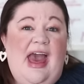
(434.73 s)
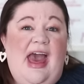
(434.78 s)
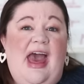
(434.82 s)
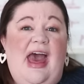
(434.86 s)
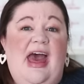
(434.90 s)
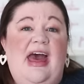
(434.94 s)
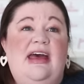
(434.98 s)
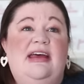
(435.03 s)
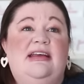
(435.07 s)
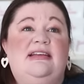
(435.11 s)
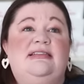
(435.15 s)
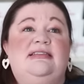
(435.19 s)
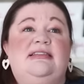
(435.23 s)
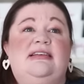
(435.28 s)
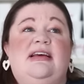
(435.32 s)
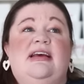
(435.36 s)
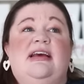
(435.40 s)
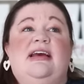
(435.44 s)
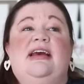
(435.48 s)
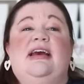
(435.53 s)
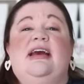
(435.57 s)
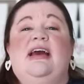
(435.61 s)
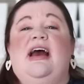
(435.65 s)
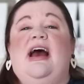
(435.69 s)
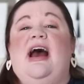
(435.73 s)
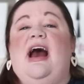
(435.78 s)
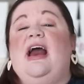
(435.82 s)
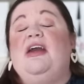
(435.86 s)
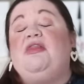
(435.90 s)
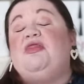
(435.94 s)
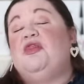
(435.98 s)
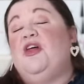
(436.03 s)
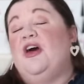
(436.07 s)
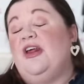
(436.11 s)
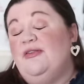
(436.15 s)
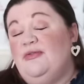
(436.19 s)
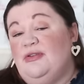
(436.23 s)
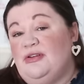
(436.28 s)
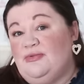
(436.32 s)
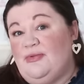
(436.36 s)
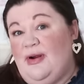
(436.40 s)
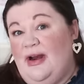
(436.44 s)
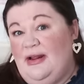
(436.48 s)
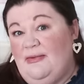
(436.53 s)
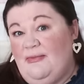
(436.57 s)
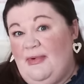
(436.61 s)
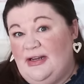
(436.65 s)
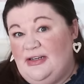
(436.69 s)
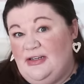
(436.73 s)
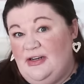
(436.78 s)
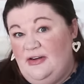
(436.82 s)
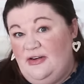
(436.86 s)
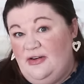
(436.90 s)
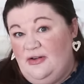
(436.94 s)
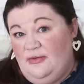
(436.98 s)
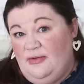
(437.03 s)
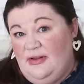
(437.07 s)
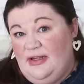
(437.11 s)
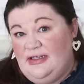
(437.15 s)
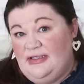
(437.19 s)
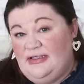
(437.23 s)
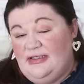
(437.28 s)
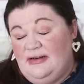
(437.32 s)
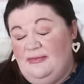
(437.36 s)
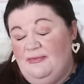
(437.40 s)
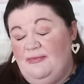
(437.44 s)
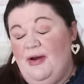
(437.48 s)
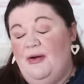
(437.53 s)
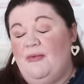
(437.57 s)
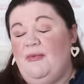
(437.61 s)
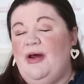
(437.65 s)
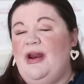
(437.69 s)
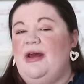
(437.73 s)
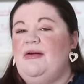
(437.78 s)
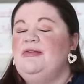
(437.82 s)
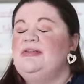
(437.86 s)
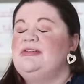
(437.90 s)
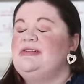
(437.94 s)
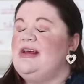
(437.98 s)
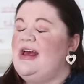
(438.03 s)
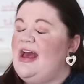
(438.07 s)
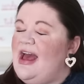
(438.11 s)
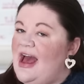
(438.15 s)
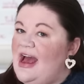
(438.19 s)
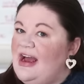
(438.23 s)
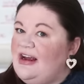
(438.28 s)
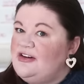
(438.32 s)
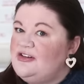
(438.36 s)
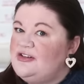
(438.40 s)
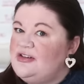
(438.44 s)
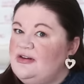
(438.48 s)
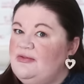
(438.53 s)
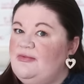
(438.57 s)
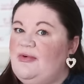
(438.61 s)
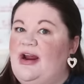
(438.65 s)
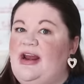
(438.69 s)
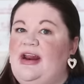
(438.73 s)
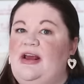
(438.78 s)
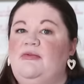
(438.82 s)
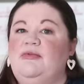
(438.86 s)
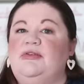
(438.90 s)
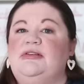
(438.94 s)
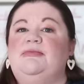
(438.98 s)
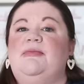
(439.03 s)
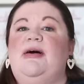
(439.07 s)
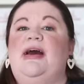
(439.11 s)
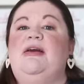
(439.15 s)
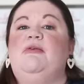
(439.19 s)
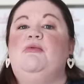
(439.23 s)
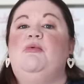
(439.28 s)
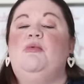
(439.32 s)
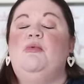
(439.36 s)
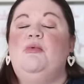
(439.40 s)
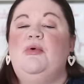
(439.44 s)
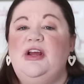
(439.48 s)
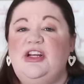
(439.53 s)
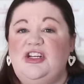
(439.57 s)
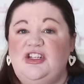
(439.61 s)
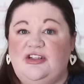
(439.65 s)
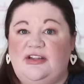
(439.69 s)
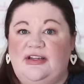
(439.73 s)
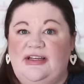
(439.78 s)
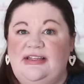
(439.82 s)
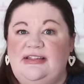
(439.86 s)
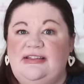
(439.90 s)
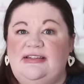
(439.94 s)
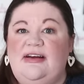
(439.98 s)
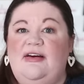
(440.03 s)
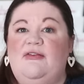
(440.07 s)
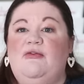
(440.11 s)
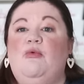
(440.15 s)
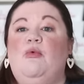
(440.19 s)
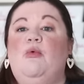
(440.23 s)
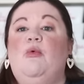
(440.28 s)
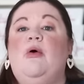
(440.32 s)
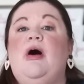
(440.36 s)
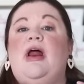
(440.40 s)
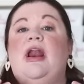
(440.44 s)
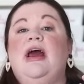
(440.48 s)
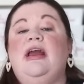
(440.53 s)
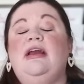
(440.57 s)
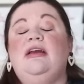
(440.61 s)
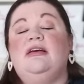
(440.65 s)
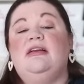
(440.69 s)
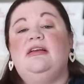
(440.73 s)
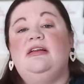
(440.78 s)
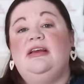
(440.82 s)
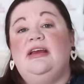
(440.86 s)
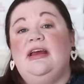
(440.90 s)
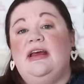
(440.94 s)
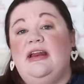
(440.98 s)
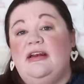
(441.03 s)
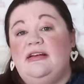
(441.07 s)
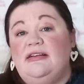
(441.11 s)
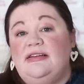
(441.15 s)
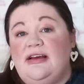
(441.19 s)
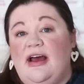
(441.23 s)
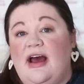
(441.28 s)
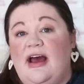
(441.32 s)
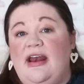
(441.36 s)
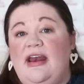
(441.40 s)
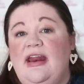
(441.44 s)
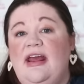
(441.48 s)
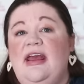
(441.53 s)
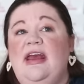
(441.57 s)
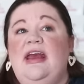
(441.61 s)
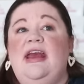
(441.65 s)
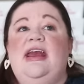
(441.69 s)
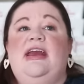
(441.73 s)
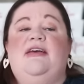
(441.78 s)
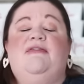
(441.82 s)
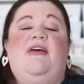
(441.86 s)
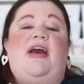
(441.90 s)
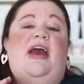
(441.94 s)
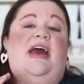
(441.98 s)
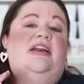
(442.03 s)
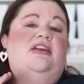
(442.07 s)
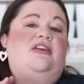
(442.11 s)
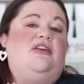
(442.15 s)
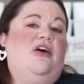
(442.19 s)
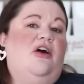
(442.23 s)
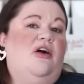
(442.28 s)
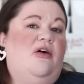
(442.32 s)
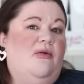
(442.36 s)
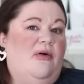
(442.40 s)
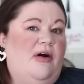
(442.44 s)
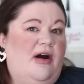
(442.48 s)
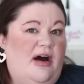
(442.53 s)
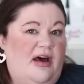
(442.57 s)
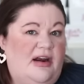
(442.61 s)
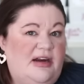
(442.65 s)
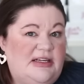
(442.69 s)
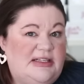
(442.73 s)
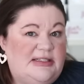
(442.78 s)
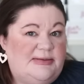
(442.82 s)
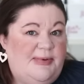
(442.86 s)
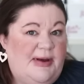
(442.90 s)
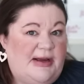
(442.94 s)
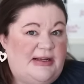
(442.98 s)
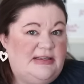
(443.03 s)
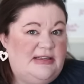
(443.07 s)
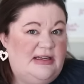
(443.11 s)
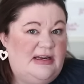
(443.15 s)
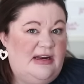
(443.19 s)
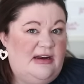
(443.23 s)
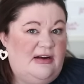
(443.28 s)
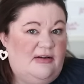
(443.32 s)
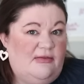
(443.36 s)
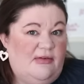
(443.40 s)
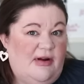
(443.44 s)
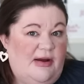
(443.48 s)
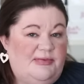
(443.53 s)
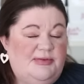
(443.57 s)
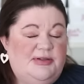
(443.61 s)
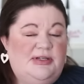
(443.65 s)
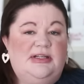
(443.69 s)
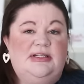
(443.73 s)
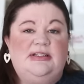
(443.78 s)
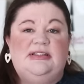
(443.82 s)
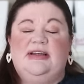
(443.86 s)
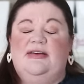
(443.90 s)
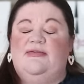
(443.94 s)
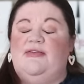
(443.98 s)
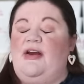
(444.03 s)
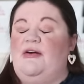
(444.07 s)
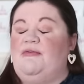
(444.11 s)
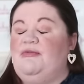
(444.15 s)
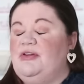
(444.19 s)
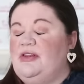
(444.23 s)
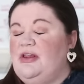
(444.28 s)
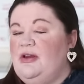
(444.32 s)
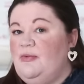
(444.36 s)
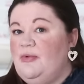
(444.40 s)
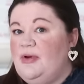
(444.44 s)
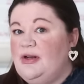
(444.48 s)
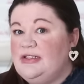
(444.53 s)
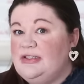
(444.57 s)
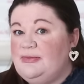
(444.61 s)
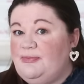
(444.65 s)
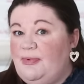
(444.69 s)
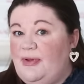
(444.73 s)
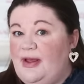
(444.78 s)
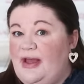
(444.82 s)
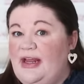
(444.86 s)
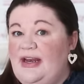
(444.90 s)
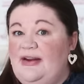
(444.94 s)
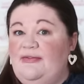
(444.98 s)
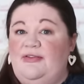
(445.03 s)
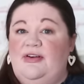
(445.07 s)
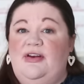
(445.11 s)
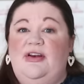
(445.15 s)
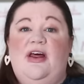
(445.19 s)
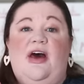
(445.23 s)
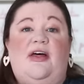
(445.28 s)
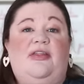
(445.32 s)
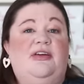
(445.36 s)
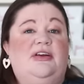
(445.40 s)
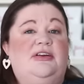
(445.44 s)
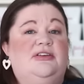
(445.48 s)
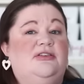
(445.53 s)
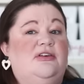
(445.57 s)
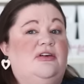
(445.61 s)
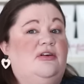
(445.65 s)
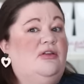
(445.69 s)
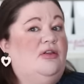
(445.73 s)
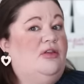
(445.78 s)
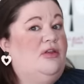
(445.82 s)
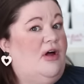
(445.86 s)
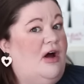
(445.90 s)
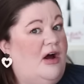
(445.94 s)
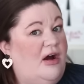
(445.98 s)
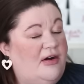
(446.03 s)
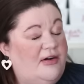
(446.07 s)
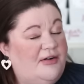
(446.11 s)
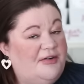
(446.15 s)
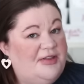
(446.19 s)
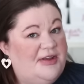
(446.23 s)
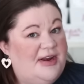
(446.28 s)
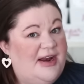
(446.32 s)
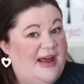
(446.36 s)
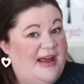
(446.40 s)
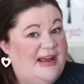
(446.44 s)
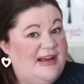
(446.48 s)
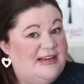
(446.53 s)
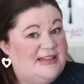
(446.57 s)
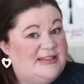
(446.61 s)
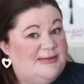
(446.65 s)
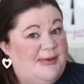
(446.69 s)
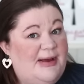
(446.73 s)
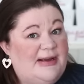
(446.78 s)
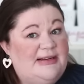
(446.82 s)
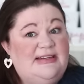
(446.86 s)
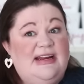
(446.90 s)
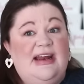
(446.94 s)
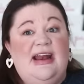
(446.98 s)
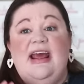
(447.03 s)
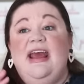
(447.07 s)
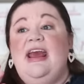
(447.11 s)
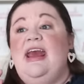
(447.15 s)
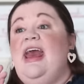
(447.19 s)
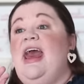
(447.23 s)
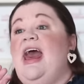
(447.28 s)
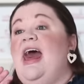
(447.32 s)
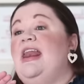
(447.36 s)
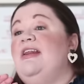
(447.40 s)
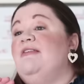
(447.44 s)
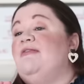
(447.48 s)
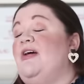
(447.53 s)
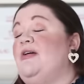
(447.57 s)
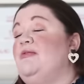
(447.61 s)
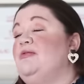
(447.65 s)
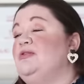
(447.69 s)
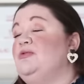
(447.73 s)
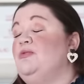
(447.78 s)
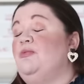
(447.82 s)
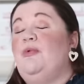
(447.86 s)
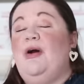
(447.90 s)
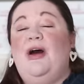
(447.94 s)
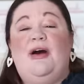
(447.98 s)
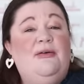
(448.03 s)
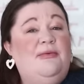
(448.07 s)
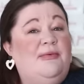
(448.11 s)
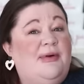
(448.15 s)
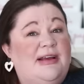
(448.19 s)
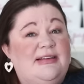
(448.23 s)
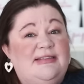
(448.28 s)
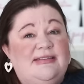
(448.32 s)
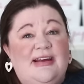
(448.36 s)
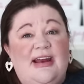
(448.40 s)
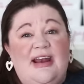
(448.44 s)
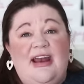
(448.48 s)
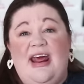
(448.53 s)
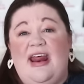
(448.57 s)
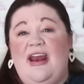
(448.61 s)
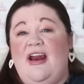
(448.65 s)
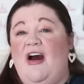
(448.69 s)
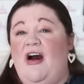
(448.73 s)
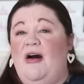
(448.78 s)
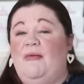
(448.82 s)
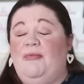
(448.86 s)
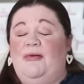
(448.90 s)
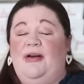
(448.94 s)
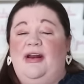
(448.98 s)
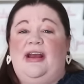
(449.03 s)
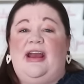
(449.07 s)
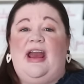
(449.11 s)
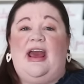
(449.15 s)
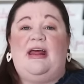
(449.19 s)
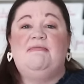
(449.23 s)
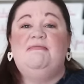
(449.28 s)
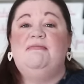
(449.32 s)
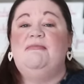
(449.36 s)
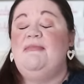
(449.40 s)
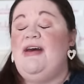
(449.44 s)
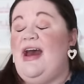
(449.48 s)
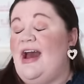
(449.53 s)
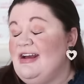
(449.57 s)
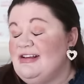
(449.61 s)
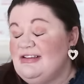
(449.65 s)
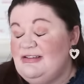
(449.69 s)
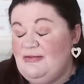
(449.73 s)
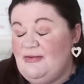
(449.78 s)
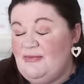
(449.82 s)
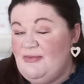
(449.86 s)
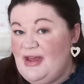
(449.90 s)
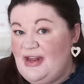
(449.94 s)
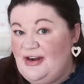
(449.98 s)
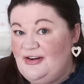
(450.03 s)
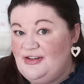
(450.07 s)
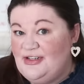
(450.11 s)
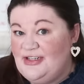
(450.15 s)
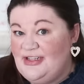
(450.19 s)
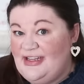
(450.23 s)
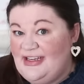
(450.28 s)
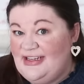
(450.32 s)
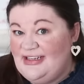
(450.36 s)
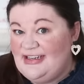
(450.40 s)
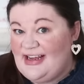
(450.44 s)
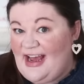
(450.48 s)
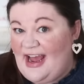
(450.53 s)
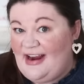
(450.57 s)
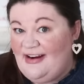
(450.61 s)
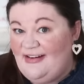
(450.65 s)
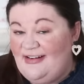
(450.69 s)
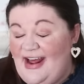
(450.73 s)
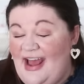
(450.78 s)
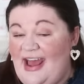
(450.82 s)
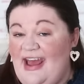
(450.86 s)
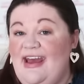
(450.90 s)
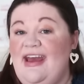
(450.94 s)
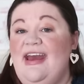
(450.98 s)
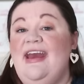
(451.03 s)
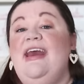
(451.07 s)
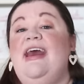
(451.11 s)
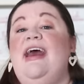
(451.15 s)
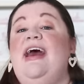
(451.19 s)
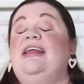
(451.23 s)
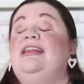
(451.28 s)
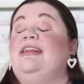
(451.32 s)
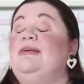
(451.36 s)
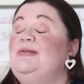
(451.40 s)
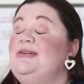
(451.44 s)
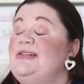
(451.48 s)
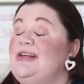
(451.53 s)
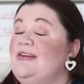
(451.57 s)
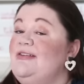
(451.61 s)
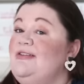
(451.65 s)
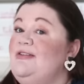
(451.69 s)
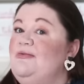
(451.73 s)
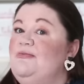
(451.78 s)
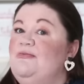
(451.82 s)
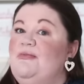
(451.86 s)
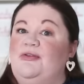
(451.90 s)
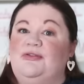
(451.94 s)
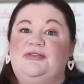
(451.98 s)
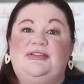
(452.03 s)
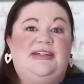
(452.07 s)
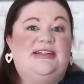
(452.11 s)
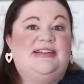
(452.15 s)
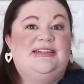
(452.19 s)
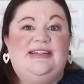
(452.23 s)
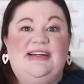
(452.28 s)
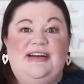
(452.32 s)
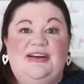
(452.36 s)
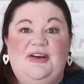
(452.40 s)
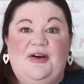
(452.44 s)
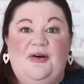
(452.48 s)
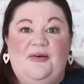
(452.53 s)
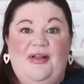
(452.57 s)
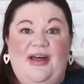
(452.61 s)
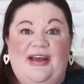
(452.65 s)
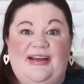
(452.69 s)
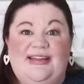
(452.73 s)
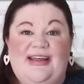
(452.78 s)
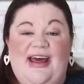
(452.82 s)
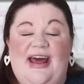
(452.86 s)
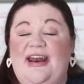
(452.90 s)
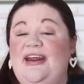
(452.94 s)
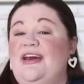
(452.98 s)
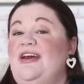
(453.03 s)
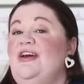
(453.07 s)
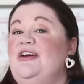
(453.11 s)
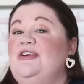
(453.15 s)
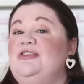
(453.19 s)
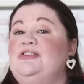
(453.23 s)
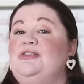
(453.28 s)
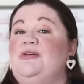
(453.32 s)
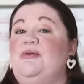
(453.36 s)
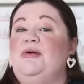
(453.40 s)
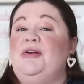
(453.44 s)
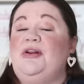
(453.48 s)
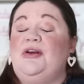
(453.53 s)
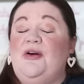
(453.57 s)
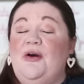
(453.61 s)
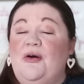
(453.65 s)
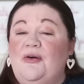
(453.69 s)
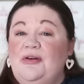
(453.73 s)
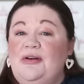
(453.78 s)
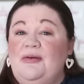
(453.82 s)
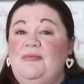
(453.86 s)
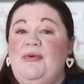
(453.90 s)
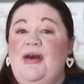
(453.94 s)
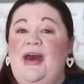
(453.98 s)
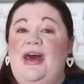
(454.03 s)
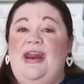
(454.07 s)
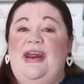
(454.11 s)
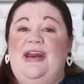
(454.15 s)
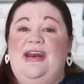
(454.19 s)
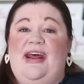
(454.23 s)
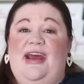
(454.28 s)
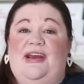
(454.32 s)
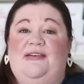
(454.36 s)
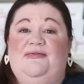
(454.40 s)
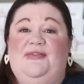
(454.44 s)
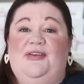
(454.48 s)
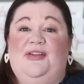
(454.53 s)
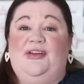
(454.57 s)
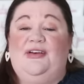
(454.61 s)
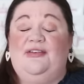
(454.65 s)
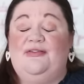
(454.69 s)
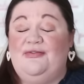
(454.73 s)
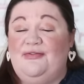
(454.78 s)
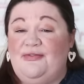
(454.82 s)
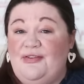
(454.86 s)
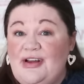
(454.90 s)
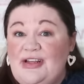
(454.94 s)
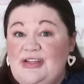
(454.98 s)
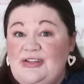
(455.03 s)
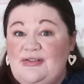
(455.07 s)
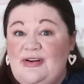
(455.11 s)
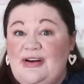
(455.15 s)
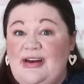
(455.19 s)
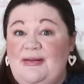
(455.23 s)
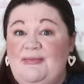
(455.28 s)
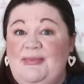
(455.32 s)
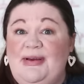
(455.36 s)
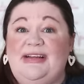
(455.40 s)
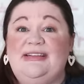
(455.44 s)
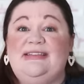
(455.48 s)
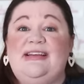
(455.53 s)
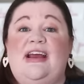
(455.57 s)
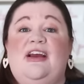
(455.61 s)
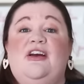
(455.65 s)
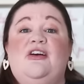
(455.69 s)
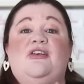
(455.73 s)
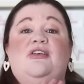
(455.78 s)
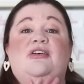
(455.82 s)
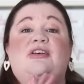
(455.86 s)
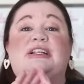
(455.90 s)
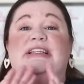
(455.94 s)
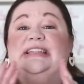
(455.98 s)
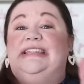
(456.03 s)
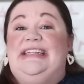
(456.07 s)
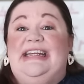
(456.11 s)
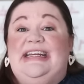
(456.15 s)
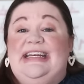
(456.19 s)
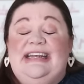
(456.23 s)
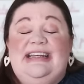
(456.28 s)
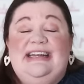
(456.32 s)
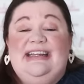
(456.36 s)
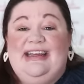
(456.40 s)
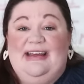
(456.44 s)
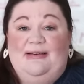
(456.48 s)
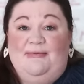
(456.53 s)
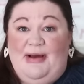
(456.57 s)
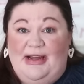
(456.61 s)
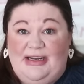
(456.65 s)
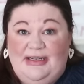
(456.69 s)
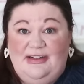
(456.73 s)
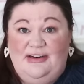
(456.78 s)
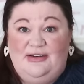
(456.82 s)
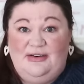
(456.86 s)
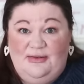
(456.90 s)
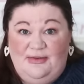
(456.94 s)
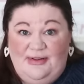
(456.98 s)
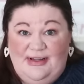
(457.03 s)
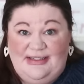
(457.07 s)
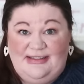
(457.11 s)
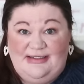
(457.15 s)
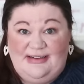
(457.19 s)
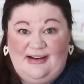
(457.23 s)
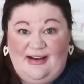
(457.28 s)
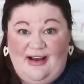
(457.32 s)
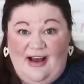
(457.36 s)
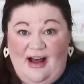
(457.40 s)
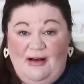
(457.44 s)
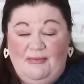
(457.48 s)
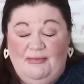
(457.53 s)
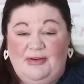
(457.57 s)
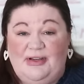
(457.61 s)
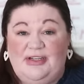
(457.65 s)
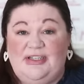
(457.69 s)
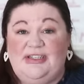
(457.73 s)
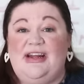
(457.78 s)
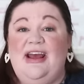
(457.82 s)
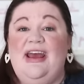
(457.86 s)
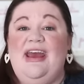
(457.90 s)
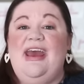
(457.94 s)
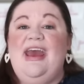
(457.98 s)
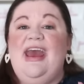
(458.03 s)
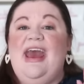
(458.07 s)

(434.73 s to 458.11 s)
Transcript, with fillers: and I thought I was writing my to-do list, but what I was actually writing was my wish list of what I could get done if I had no unexpected interruptions, if everything went as planned, if nothing took longer than I expected, and if I was well-rested and operating at maximum energy the entire day. And let me tell you, most days didn't go like that. So I would go to bed at night feeling frustrated because I didn't get my to-do list accomplished.